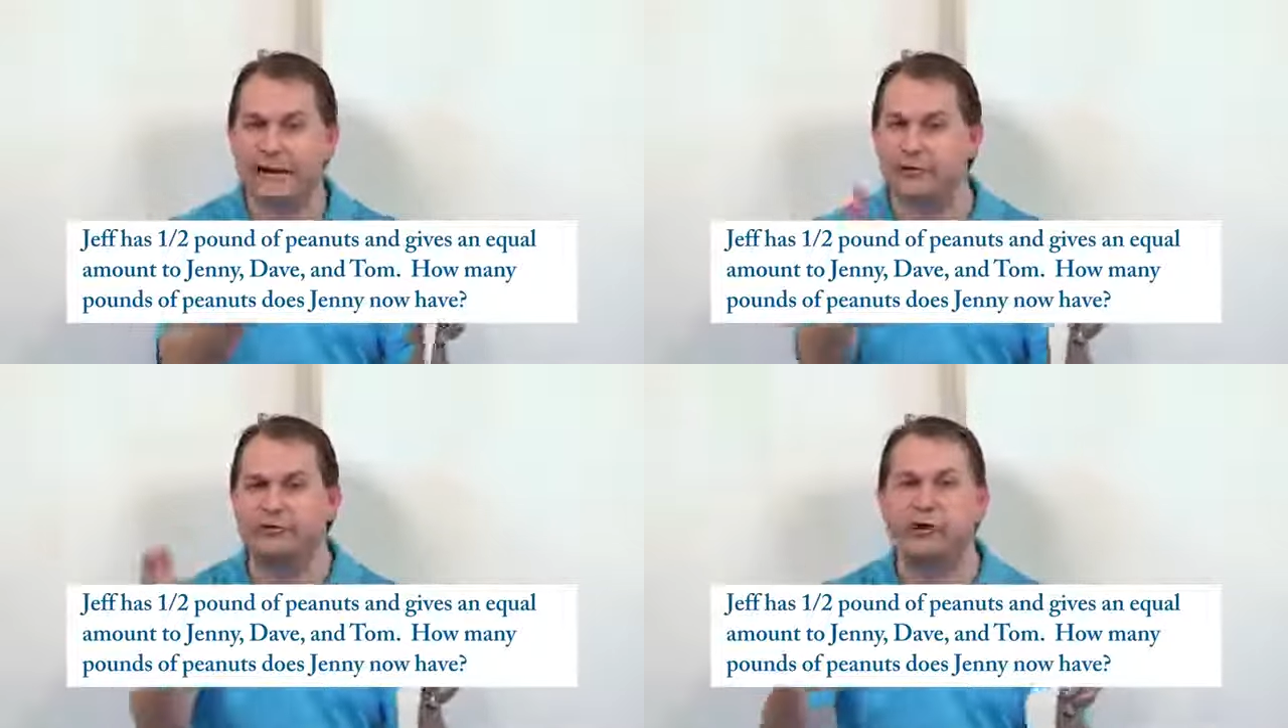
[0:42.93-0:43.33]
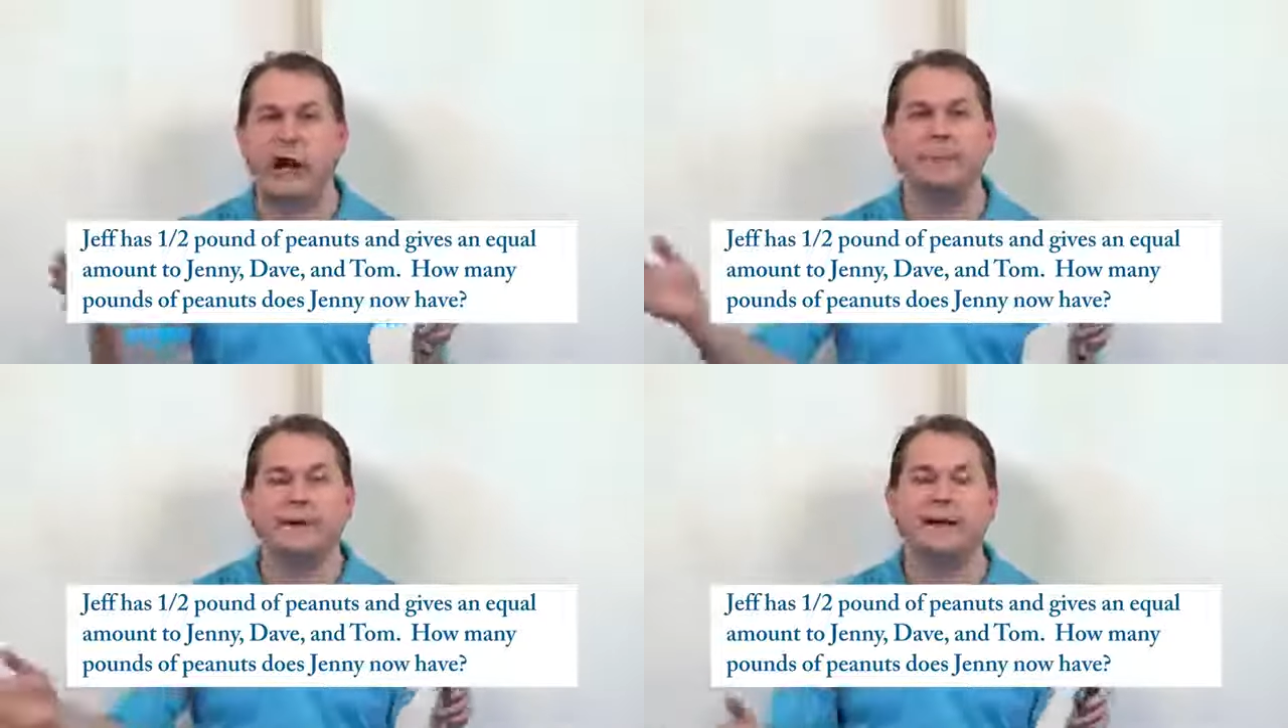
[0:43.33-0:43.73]
You're
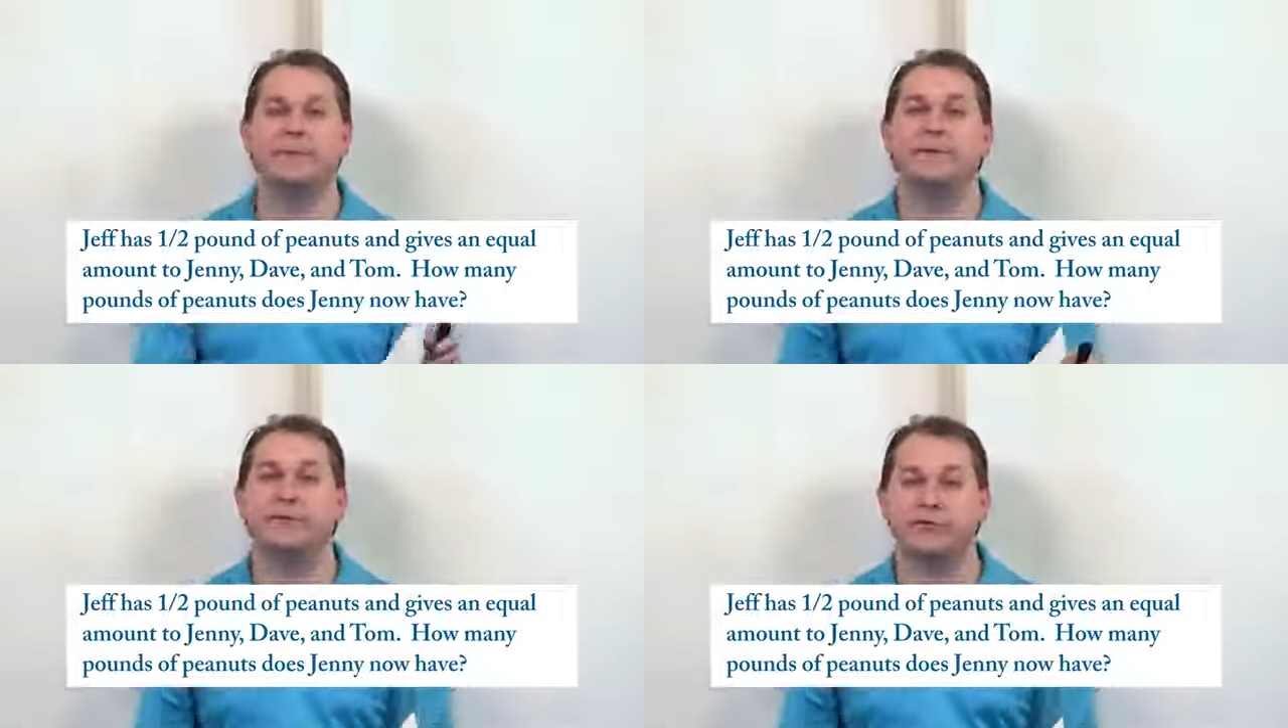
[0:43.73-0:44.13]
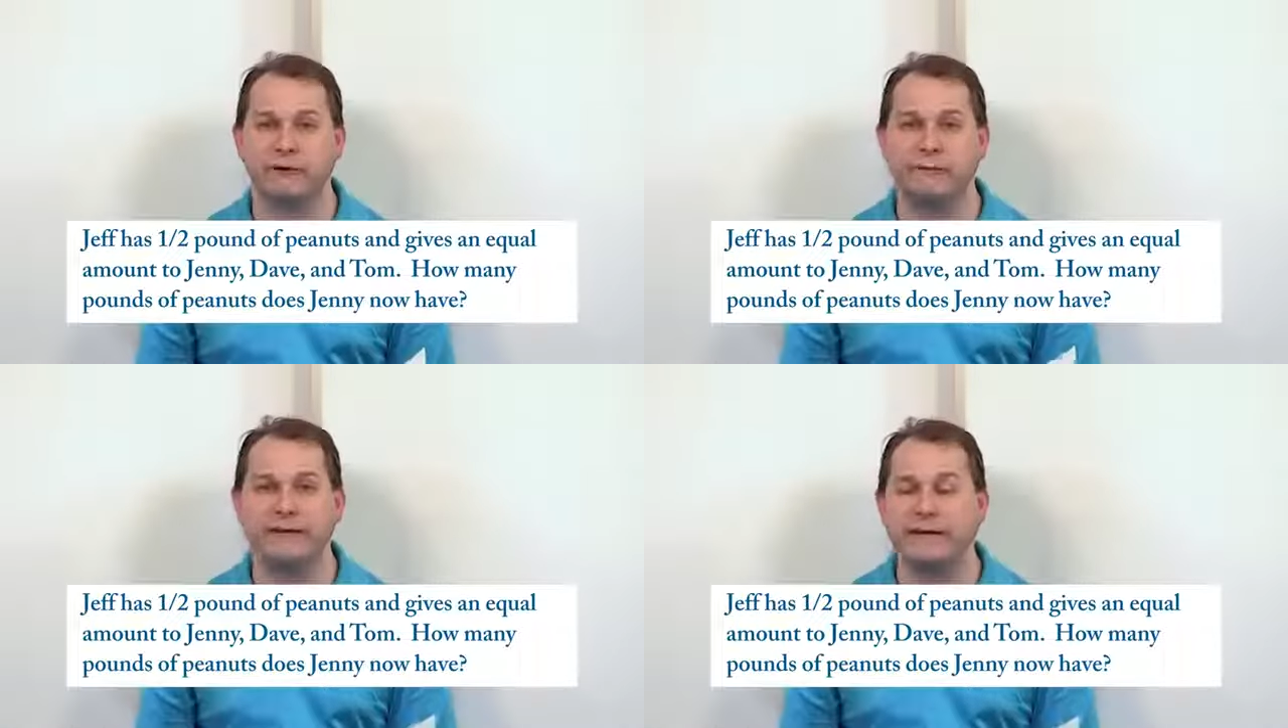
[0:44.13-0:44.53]
chopping it up into
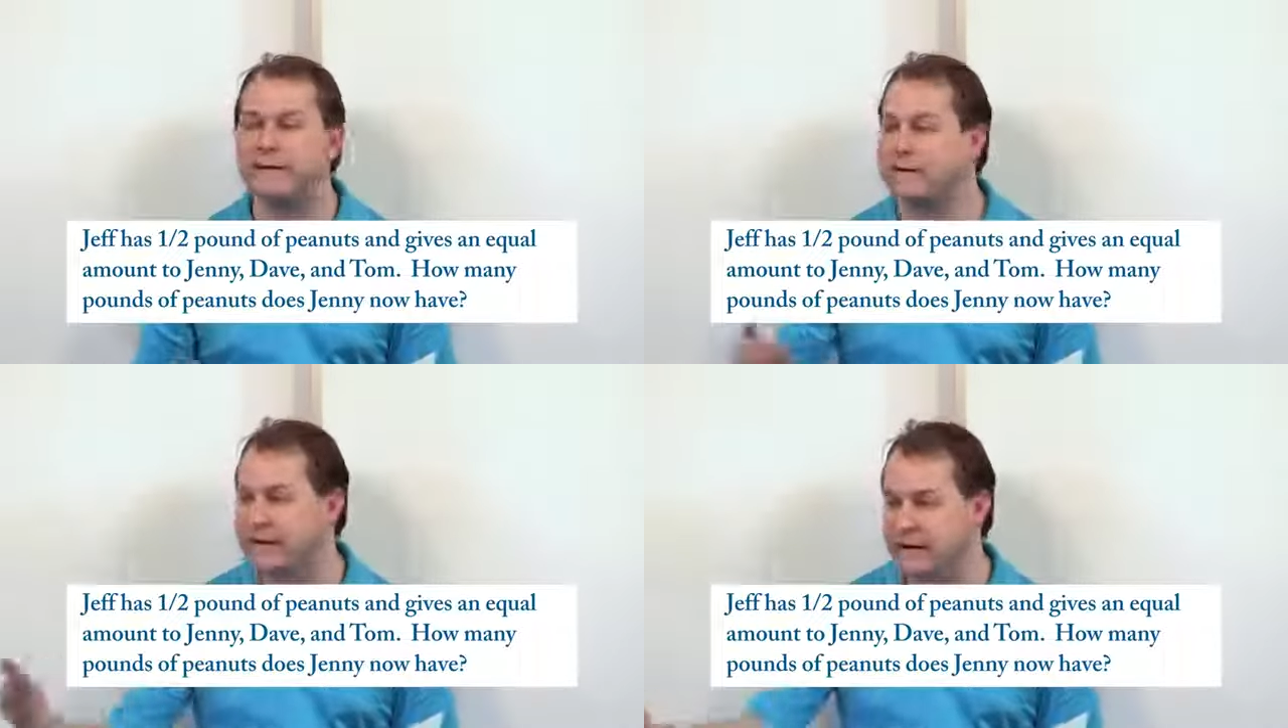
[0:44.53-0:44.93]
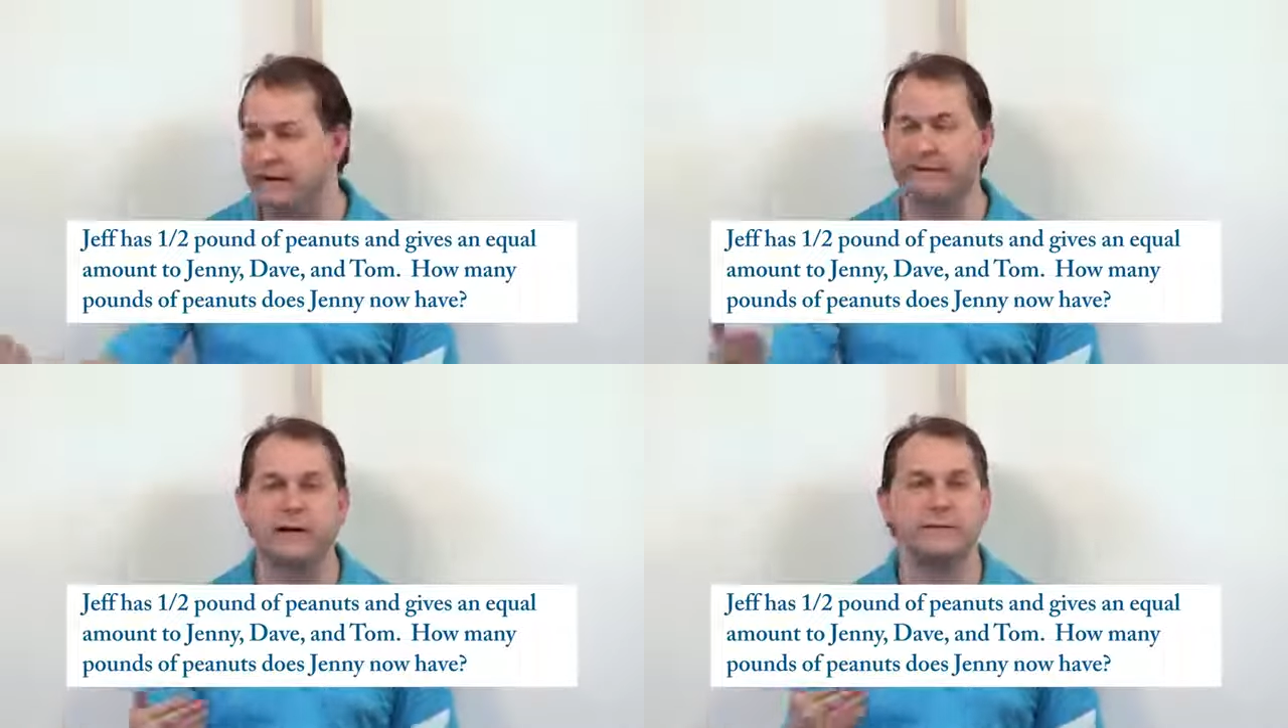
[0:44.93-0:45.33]
3 pieces to
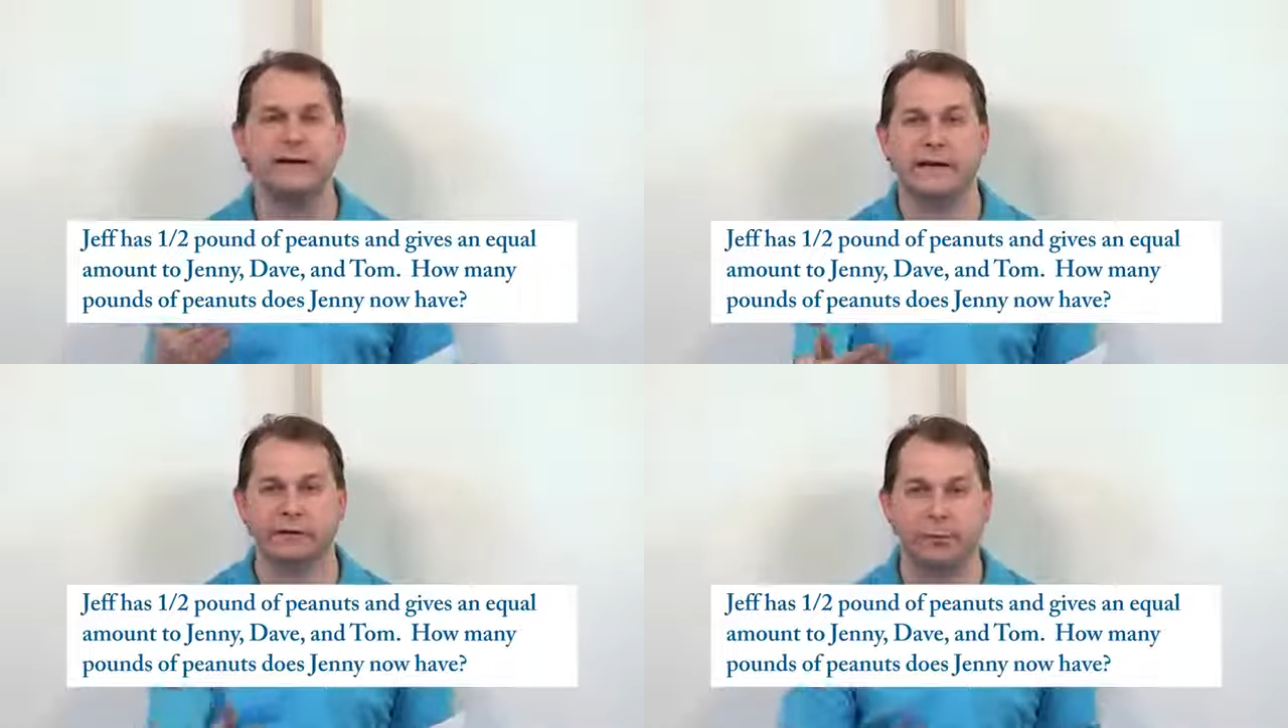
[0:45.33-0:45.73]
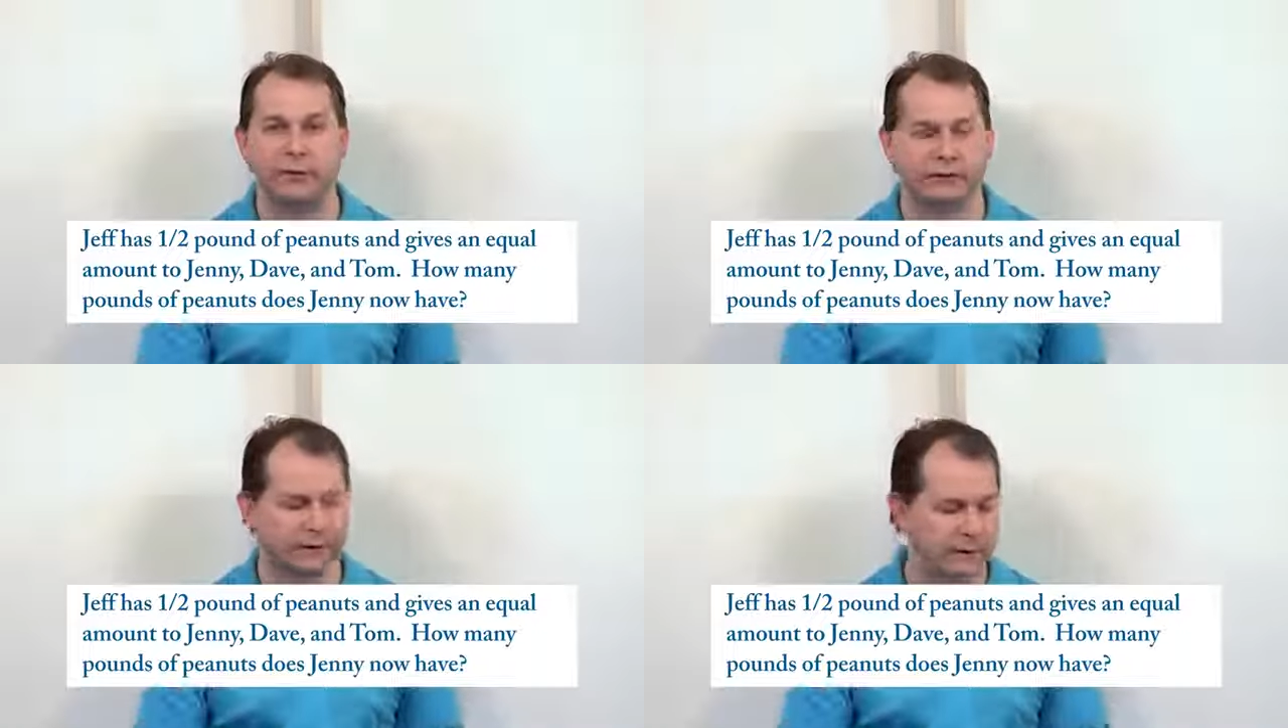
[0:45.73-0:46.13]
give some to each
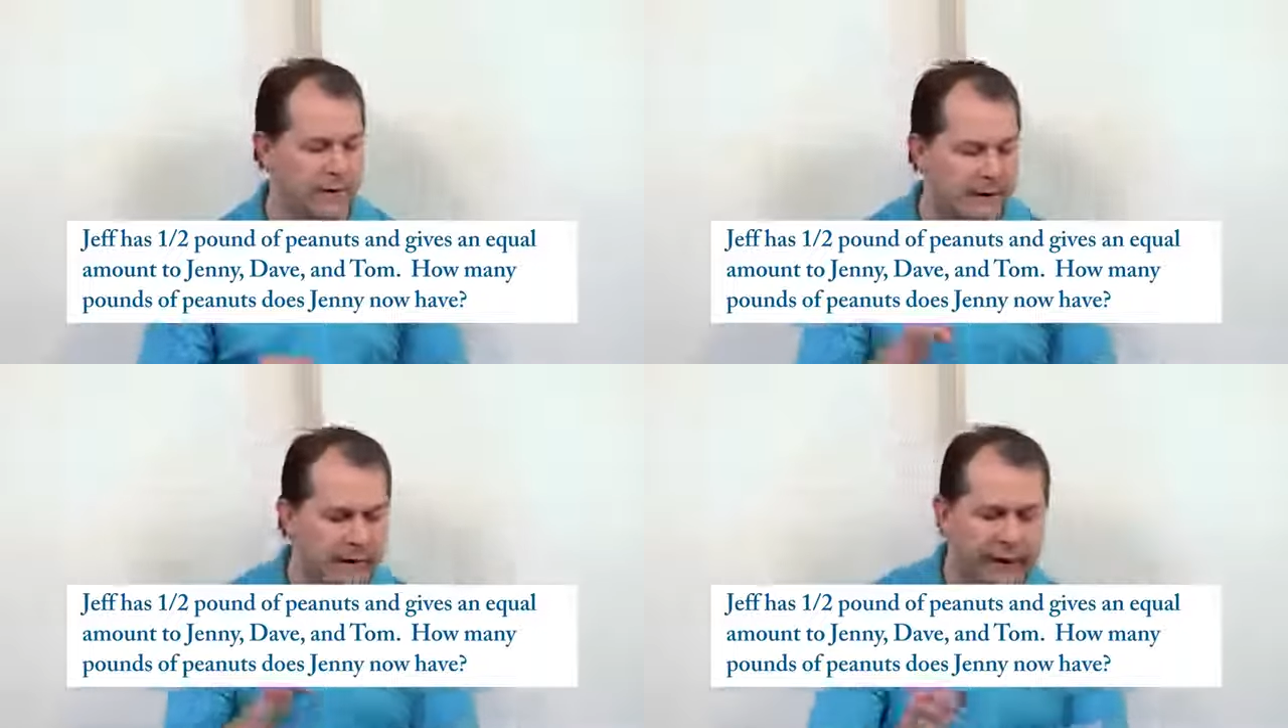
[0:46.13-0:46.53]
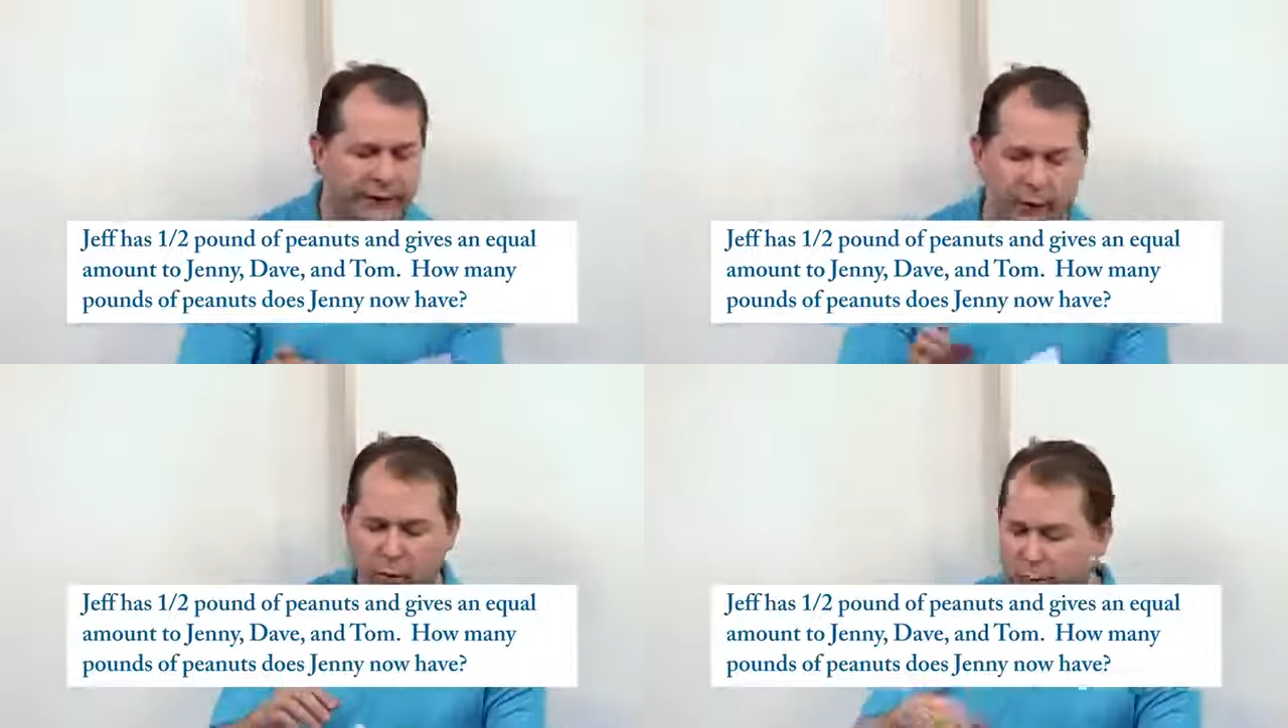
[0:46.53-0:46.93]
person.
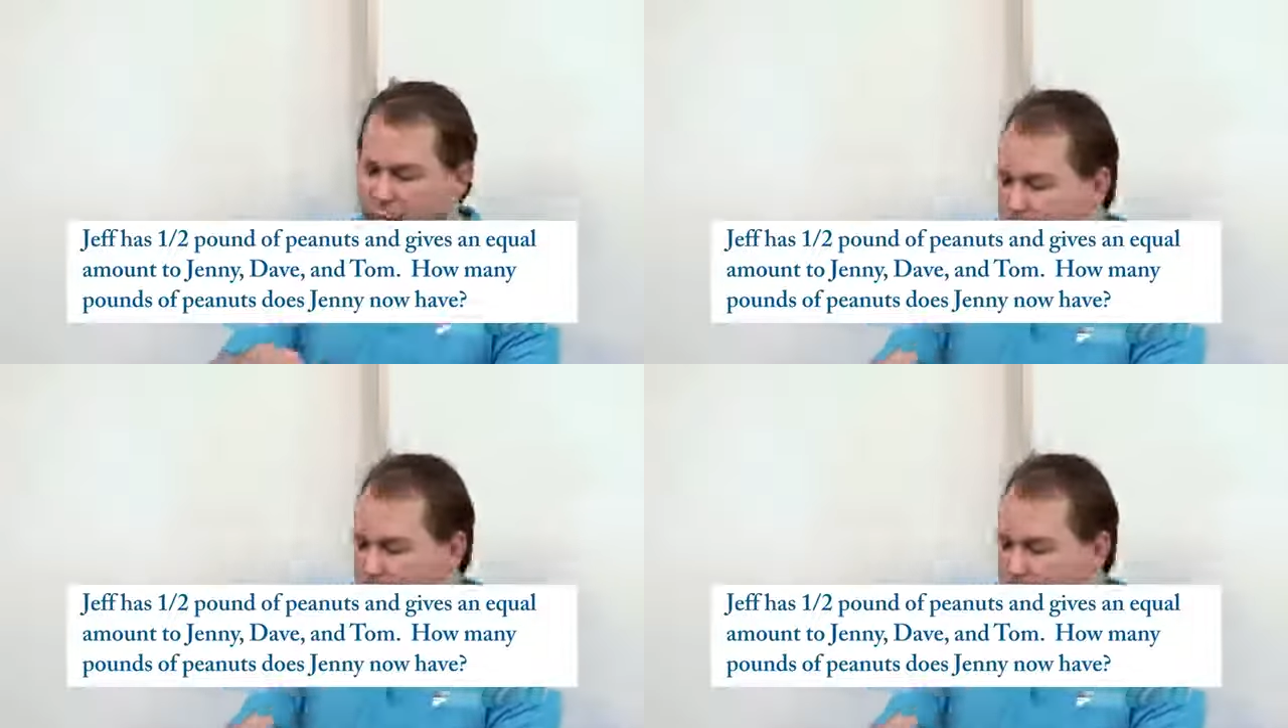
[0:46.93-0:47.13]
So what we